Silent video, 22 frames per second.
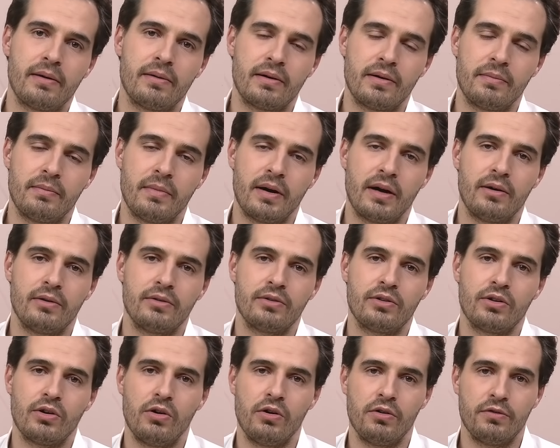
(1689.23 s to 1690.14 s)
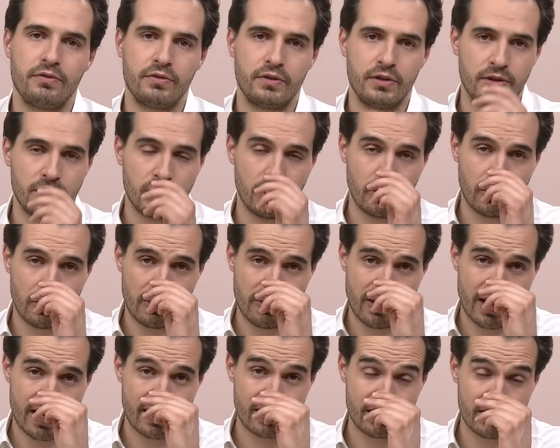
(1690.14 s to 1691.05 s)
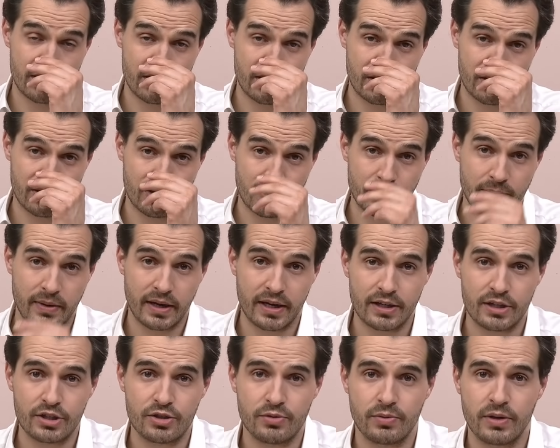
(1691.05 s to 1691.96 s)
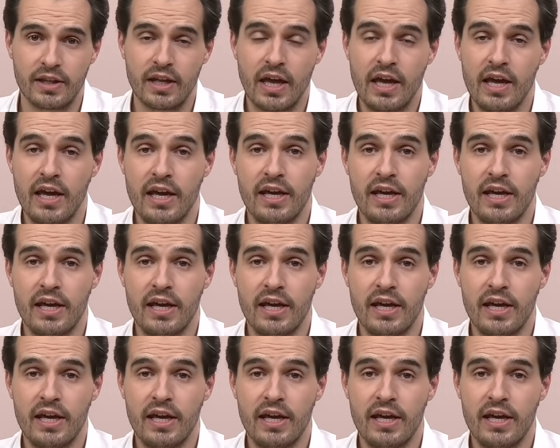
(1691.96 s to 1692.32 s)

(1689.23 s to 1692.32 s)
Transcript: amount of the total assets under management